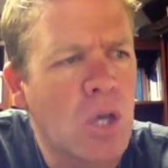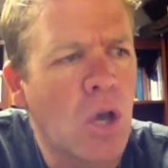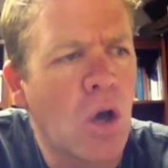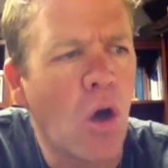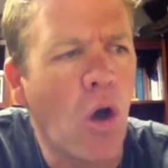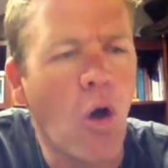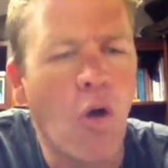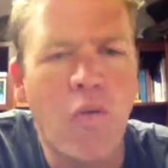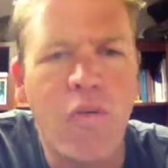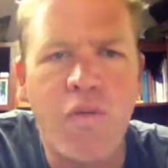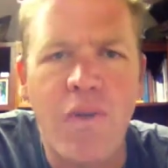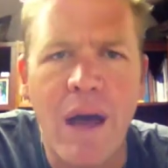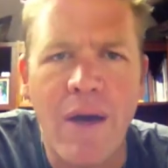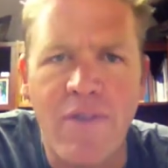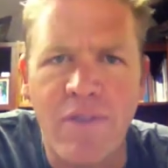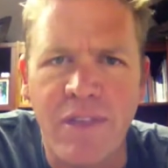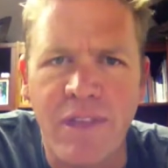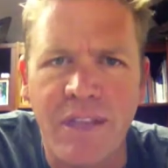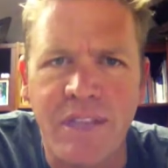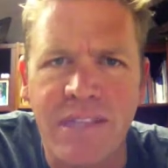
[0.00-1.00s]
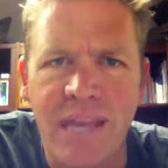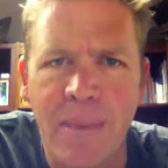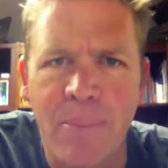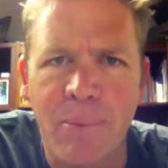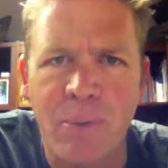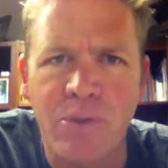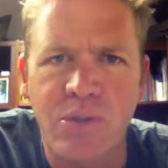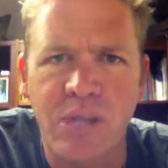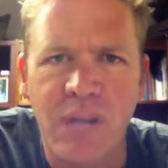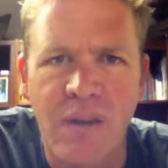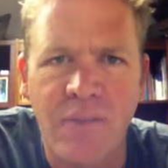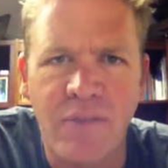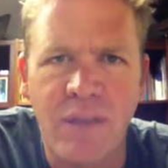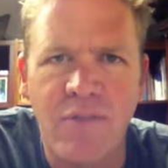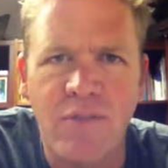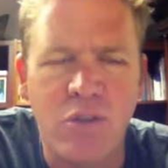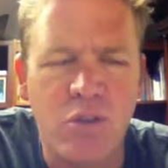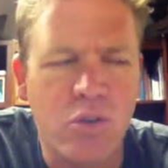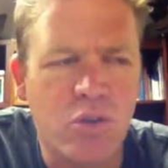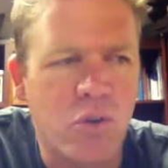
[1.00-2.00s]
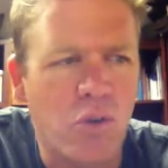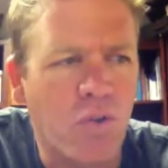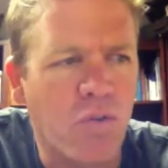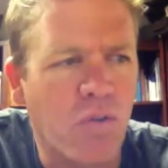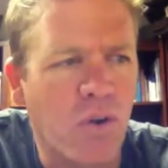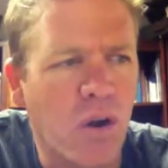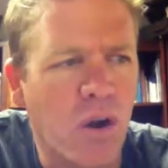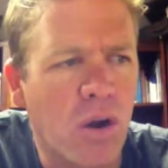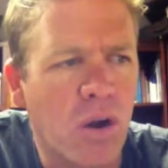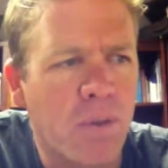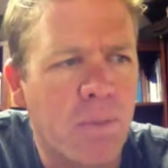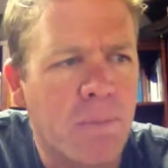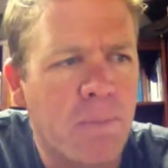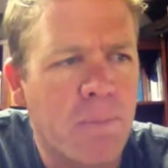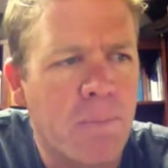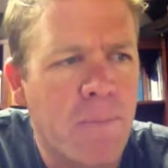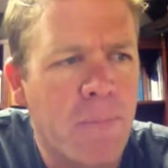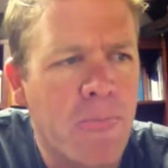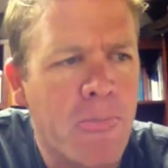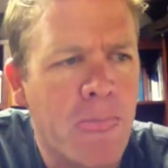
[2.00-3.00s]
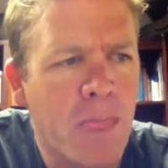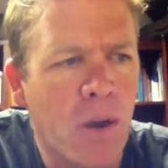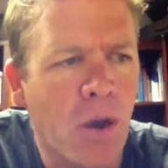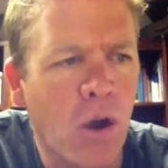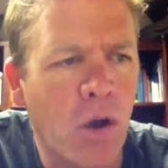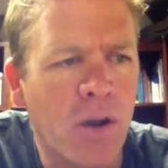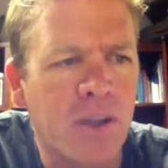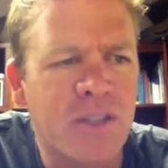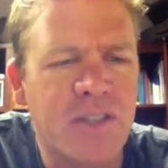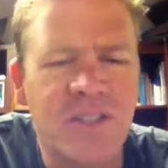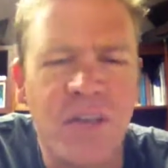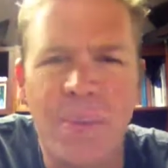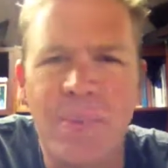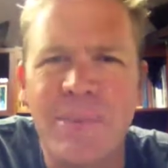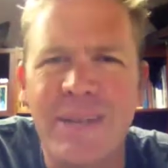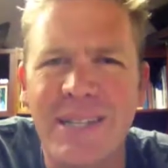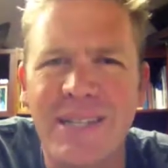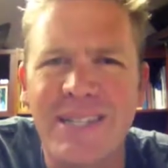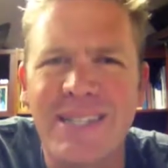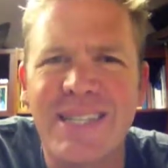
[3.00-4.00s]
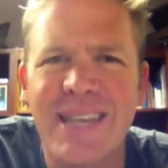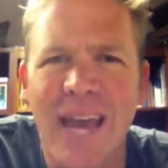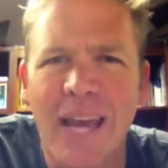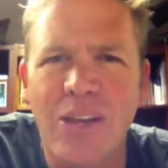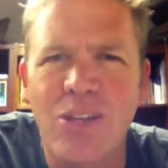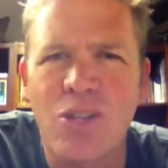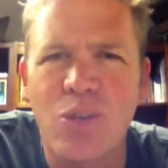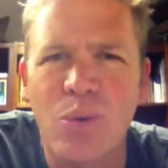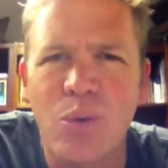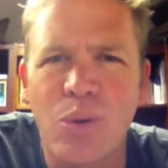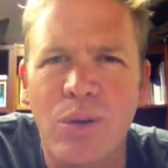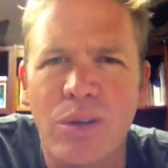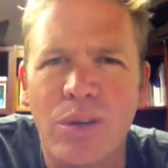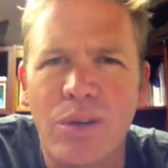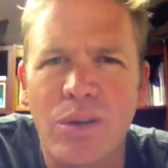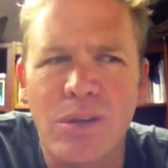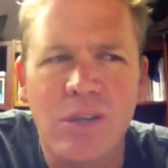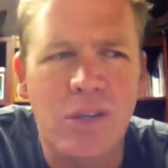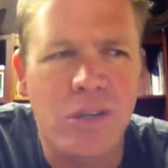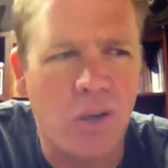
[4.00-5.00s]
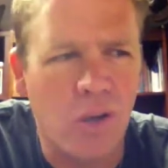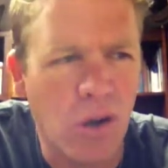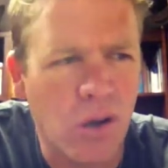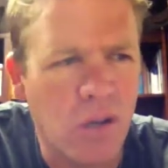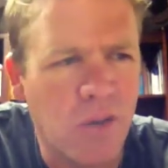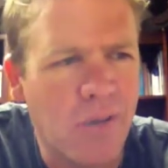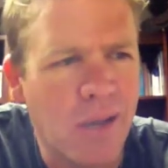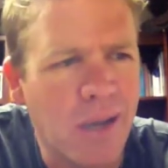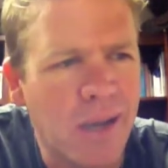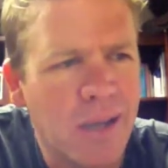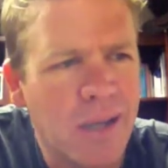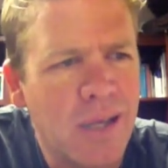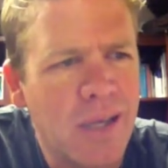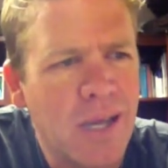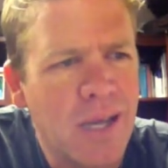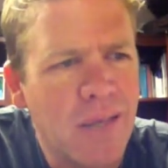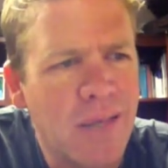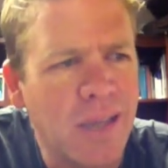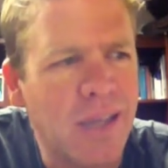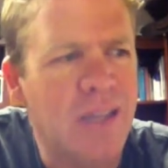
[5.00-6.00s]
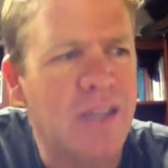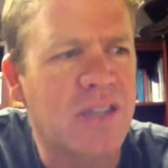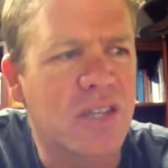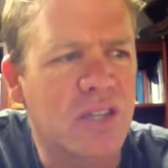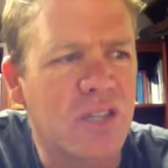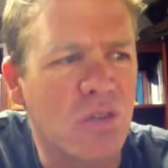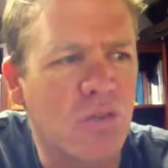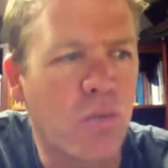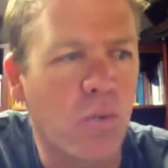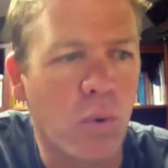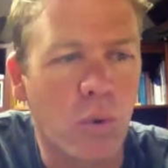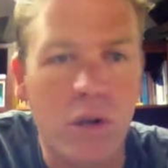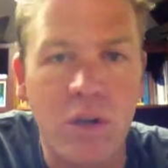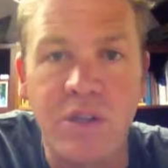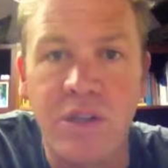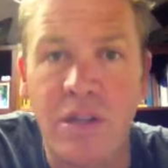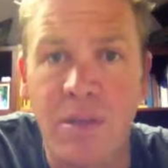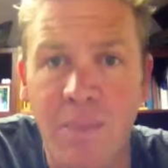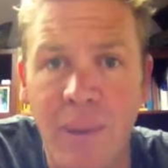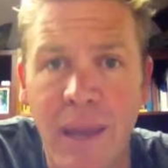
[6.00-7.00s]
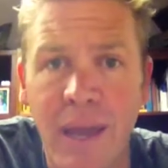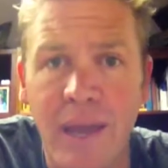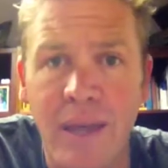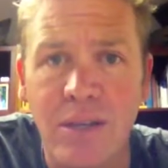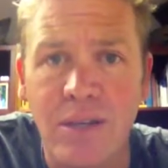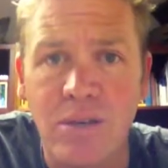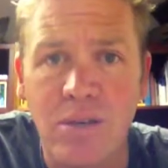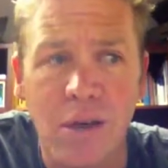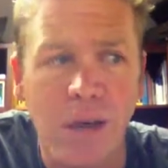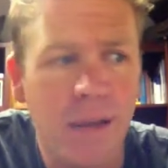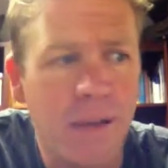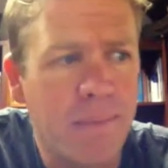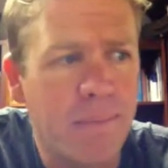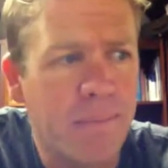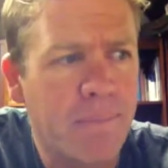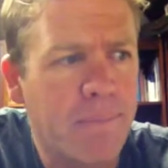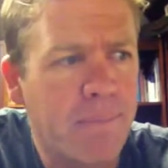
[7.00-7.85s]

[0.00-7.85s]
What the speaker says: All 5 of the examples that I've given you so far are in some sense textual. You can argue that. They consist of words on the page, right?